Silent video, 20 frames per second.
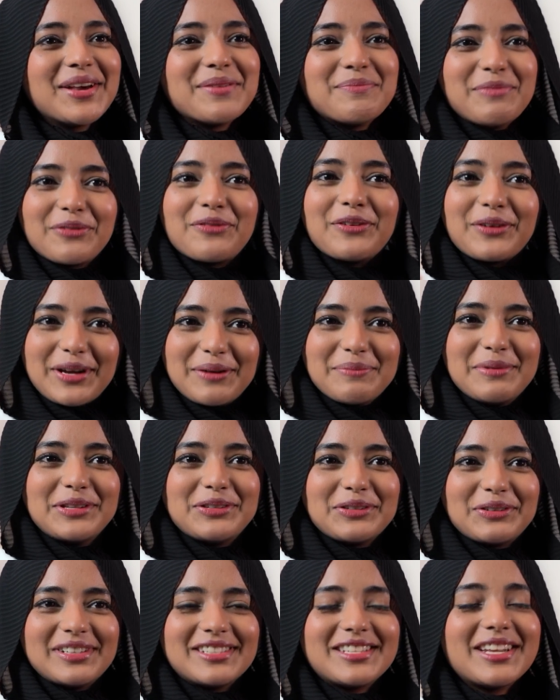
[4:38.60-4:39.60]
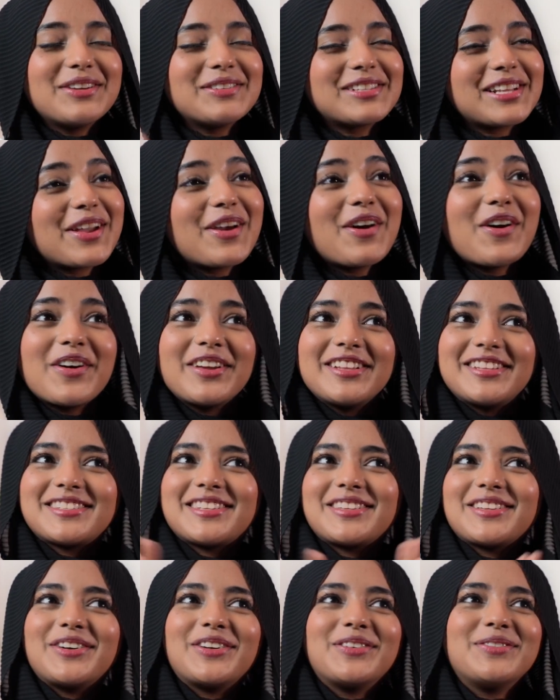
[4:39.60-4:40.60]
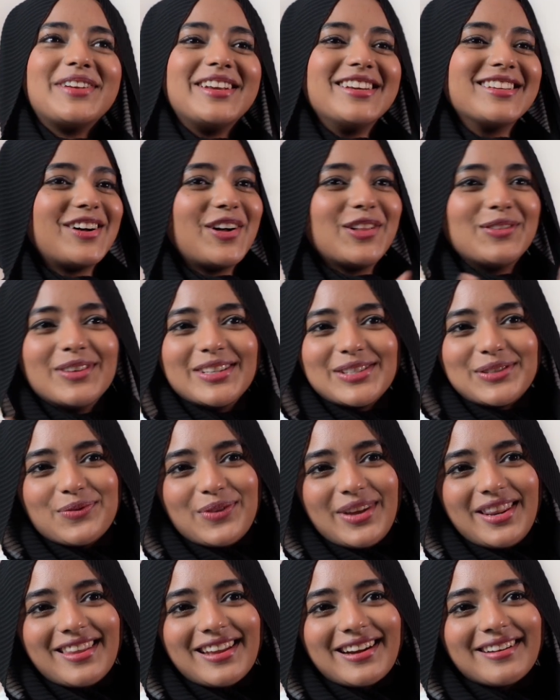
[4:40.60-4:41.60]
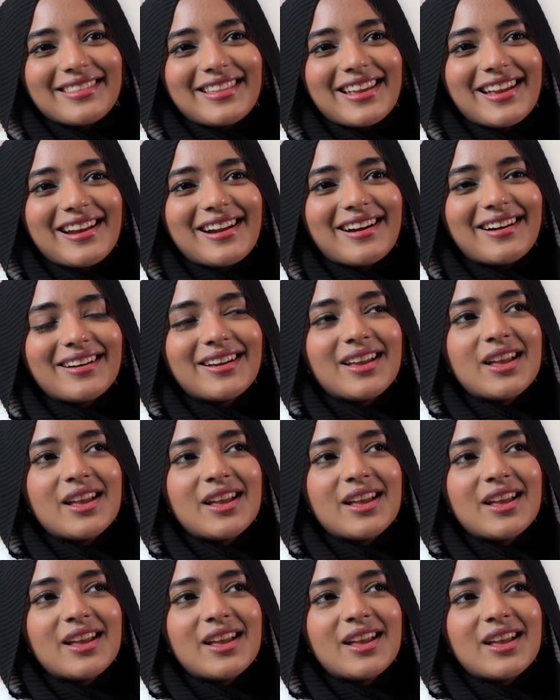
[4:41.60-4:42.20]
before coming to Russia. I was like, oh, it's almost winter there,